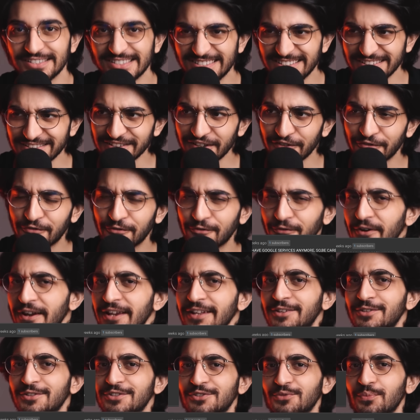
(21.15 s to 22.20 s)
still
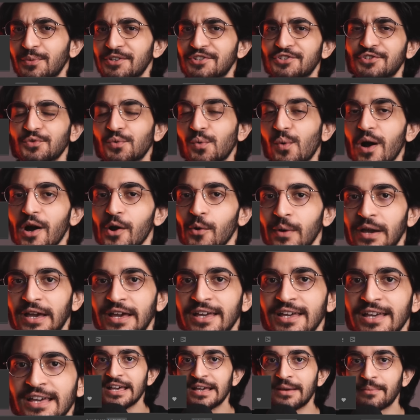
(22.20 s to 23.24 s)
afraid to switch to
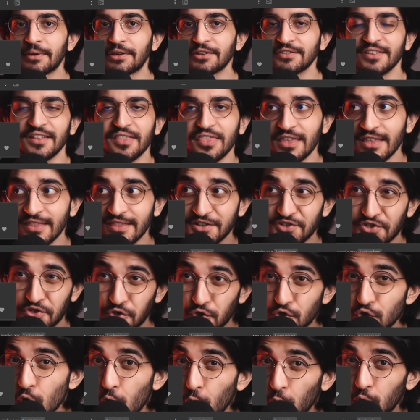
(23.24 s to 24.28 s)
Huawei because they think there's
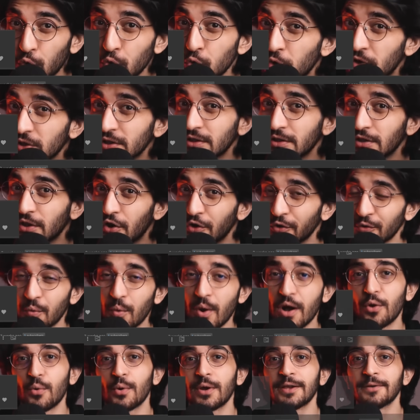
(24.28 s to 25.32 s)
no Google on
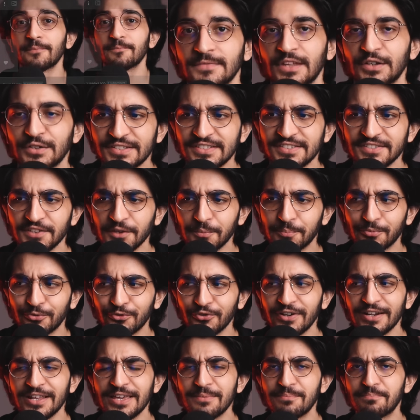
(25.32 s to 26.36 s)
Huawei. Now, this is a
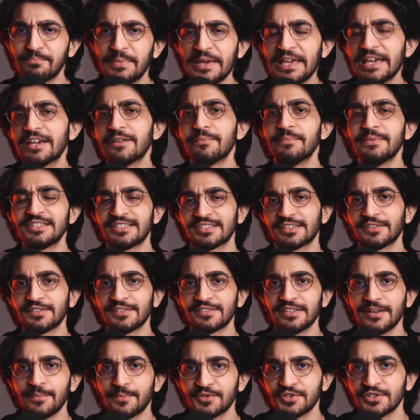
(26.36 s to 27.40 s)
pretty big
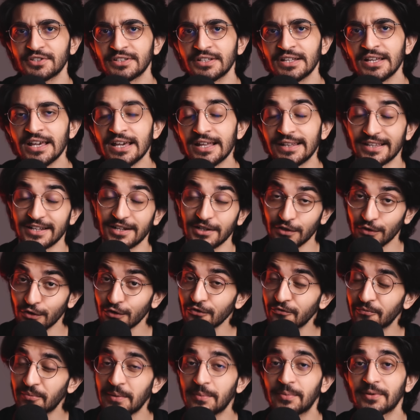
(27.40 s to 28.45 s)
misconception that a lot
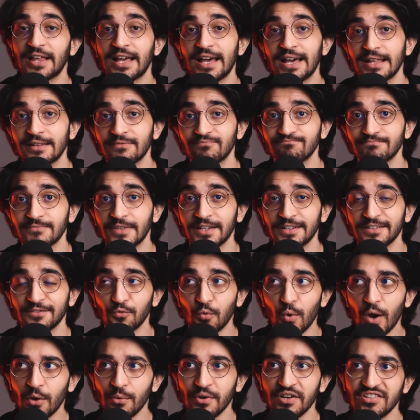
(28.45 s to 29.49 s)
of people had, that
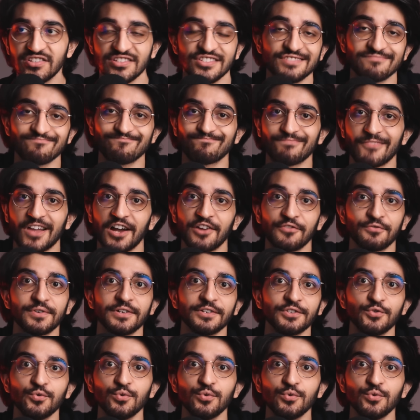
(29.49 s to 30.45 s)
Huawei just can't run